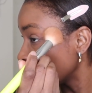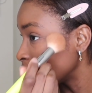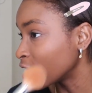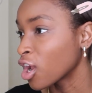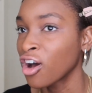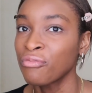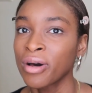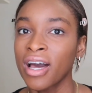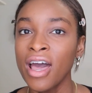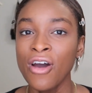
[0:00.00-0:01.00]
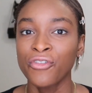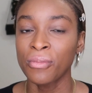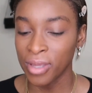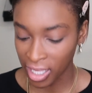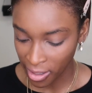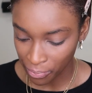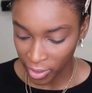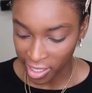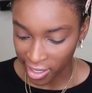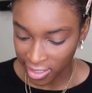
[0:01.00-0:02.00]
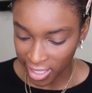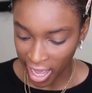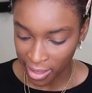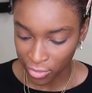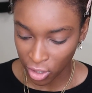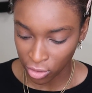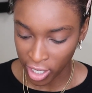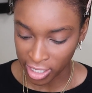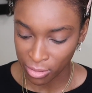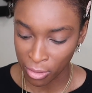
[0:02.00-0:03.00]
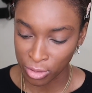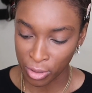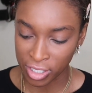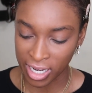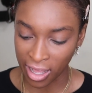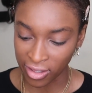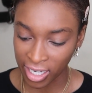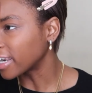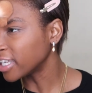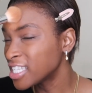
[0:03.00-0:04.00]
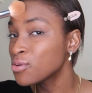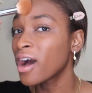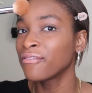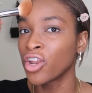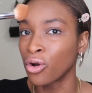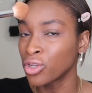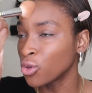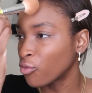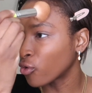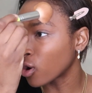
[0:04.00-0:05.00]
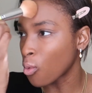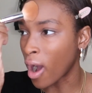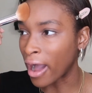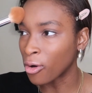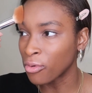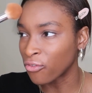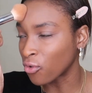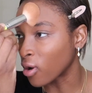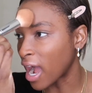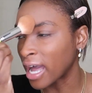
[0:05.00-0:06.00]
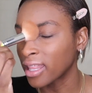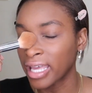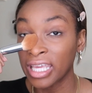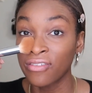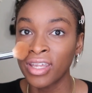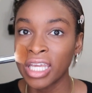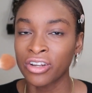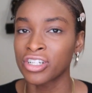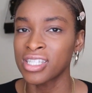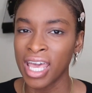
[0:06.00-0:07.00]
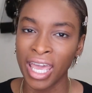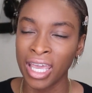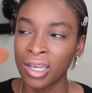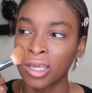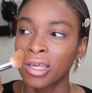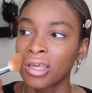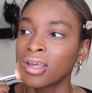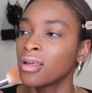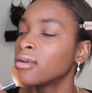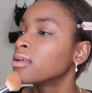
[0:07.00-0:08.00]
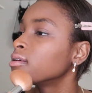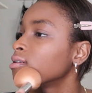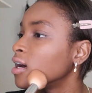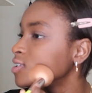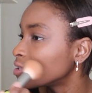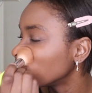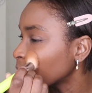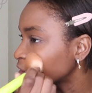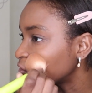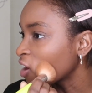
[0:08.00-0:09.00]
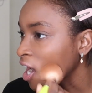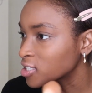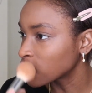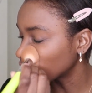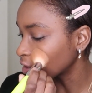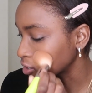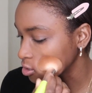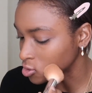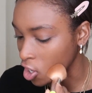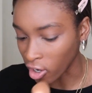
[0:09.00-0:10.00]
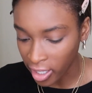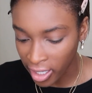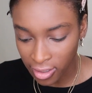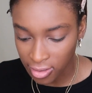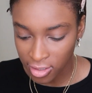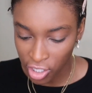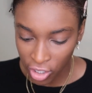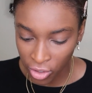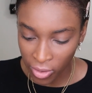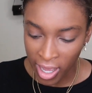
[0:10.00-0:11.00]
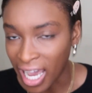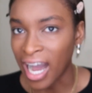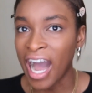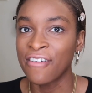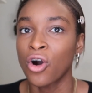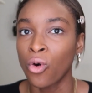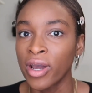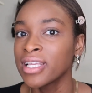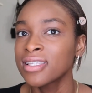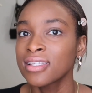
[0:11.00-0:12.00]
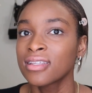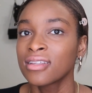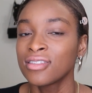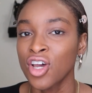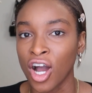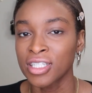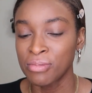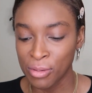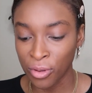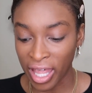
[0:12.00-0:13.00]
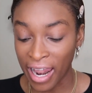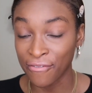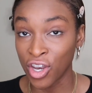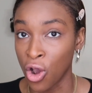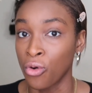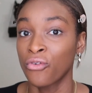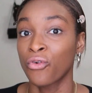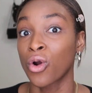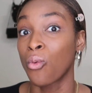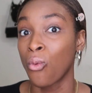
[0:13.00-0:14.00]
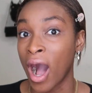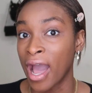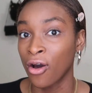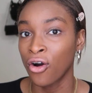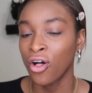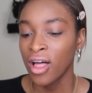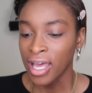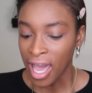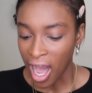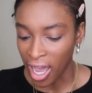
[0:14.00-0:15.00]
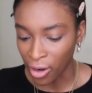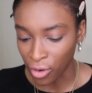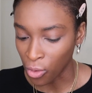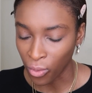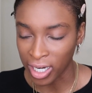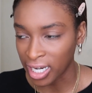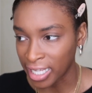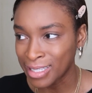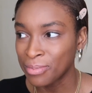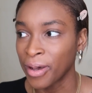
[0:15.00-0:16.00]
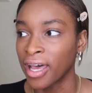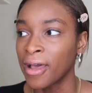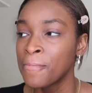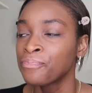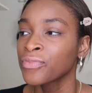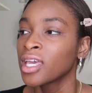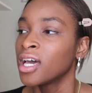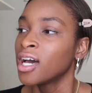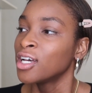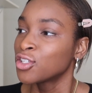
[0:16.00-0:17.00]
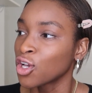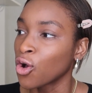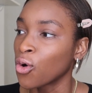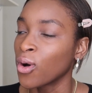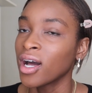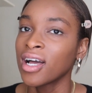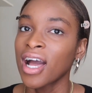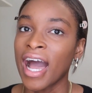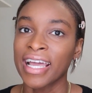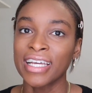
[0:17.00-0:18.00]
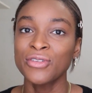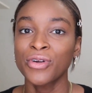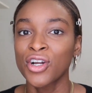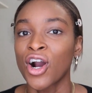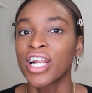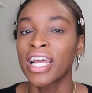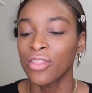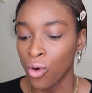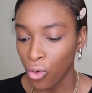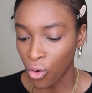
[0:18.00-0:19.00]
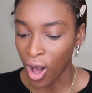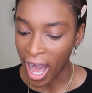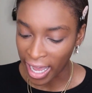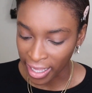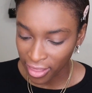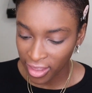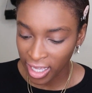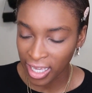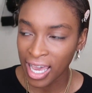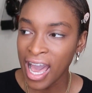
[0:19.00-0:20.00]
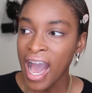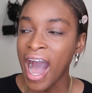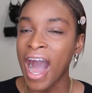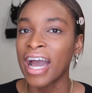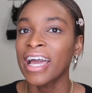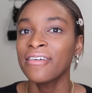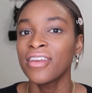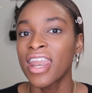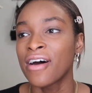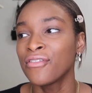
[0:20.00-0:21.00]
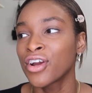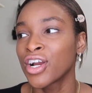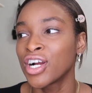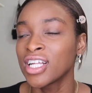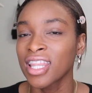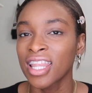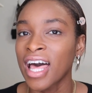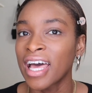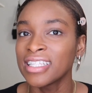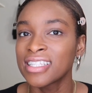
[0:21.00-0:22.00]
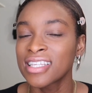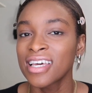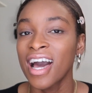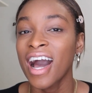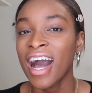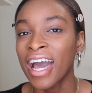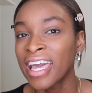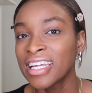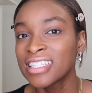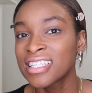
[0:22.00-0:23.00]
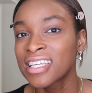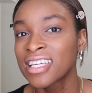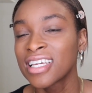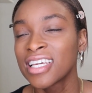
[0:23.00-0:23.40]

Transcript: hit it off, but for me, because I'm so attracted to people's personality, I need to have known you for a while before I like even entertain like the fact of like talking to you. Yeah, I've always talked to people that I've known for a while. I don't know what it is, but so I guess regarding the whole height thing, I have never let height